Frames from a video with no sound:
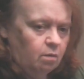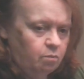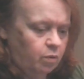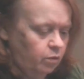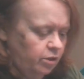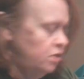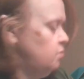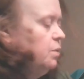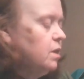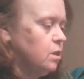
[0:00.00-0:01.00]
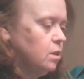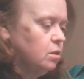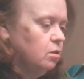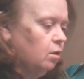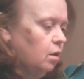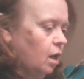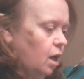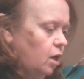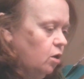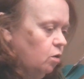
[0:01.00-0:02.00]
both these pieces
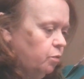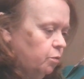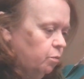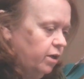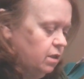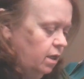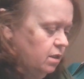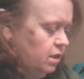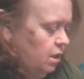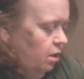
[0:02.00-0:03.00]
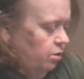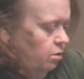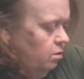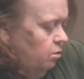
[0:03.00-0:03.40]
and you're going to put them right sides together